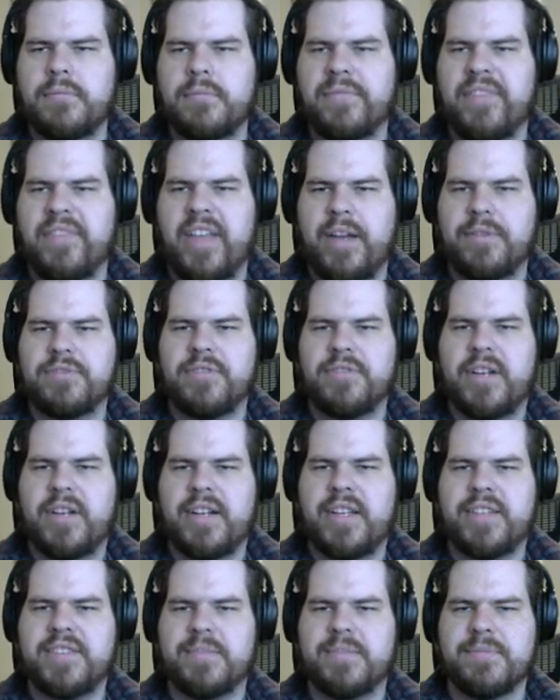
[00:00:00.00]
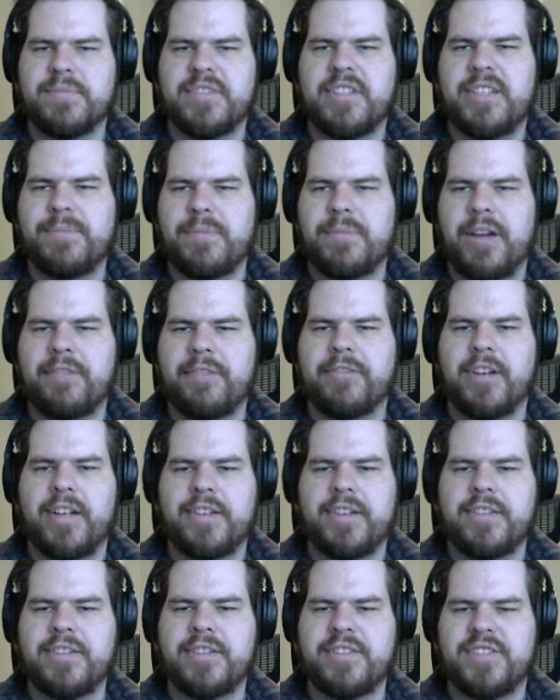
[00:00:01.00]
Now try to get some sleep, my
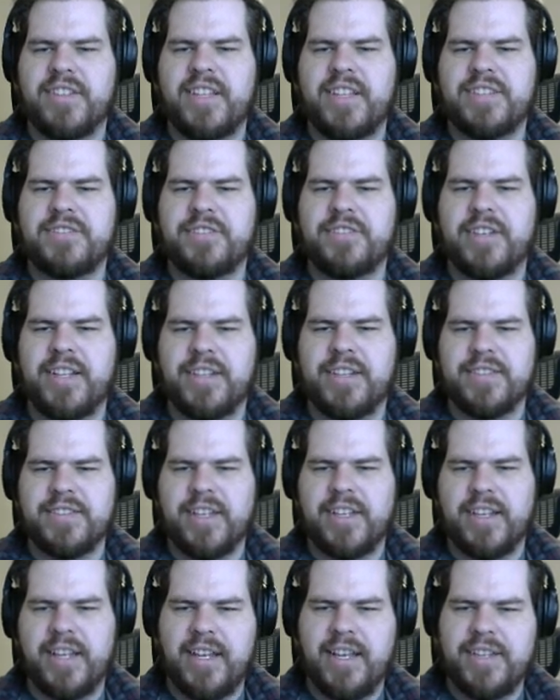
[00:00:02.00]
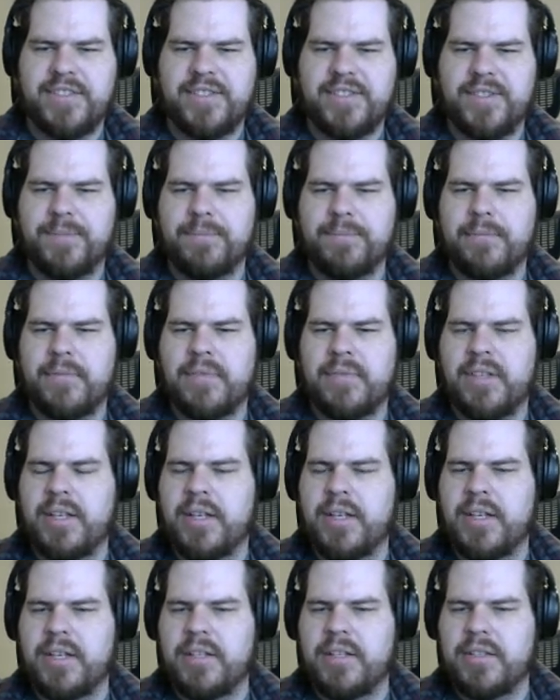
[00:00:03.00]
friend. So that's your hint, I guess.
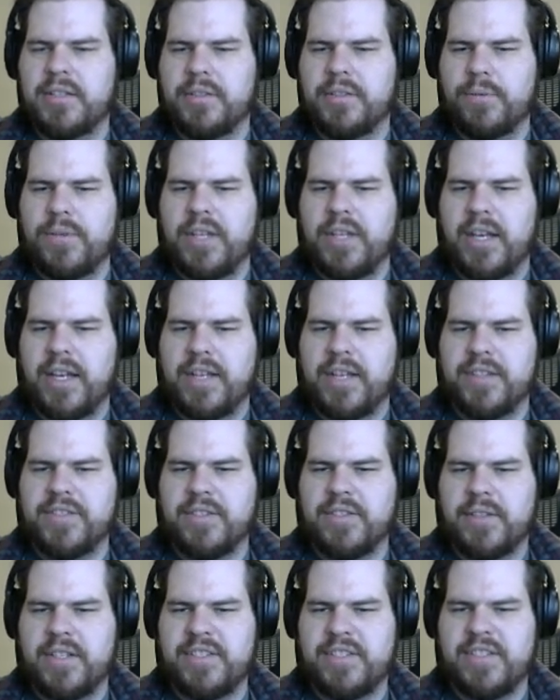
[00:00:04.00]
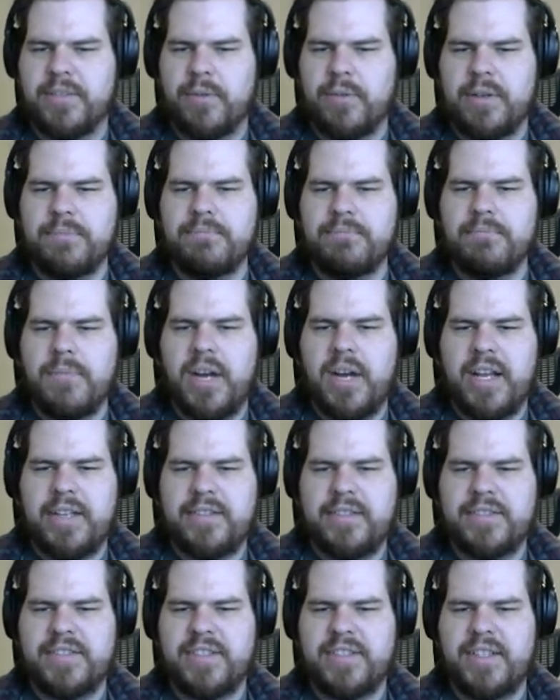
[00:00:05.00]
Okay, so let's see. We
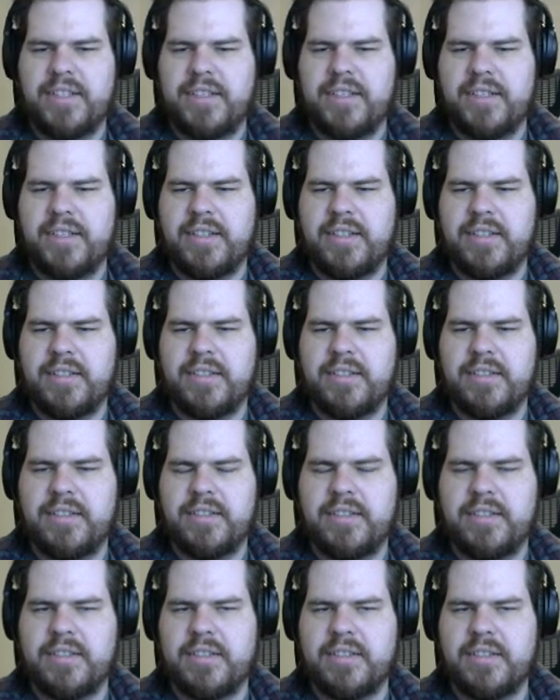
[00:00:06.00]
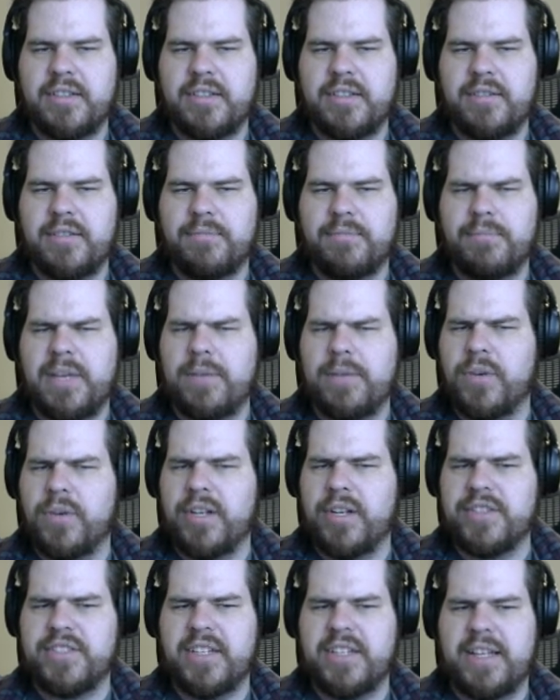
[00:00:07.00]
might
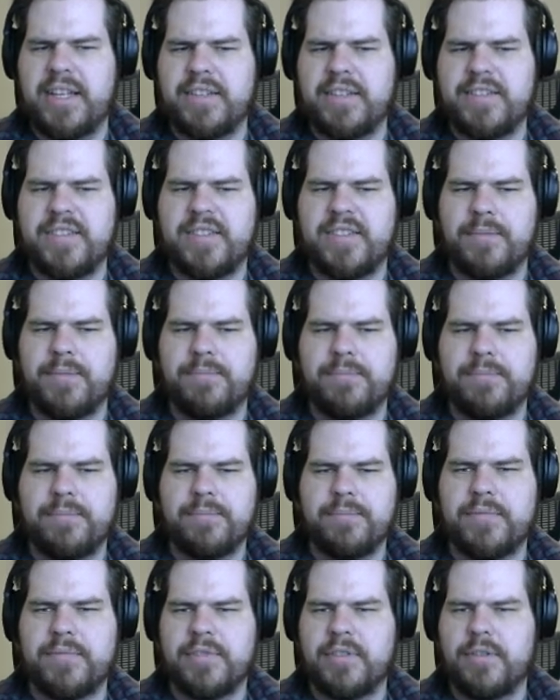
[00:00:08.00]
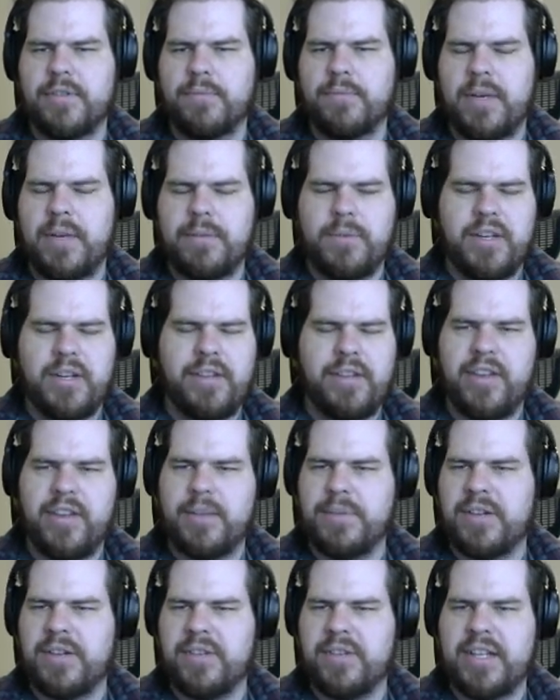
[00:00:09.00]
want to get some... might want to think
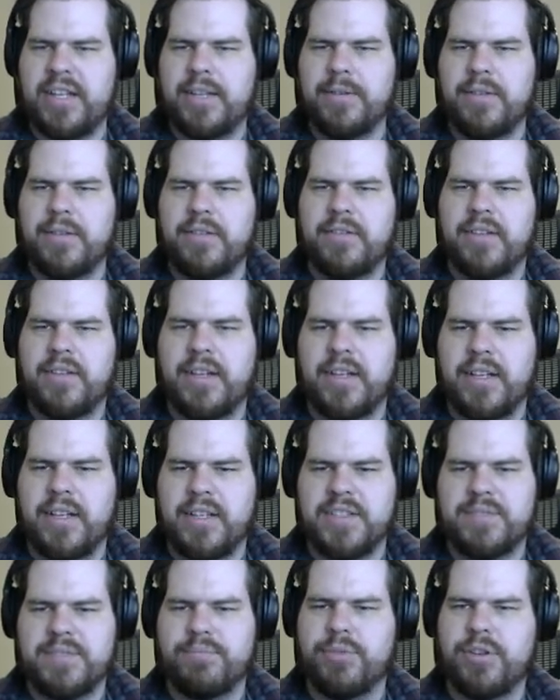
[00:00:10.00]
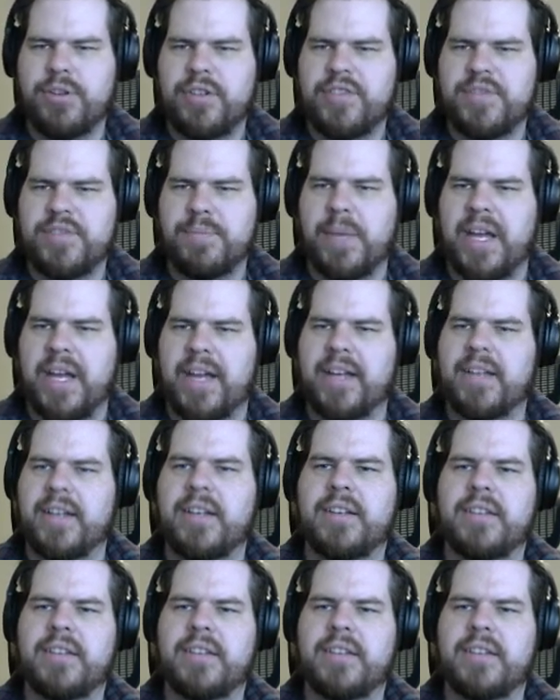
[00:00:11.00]
about getting his books back.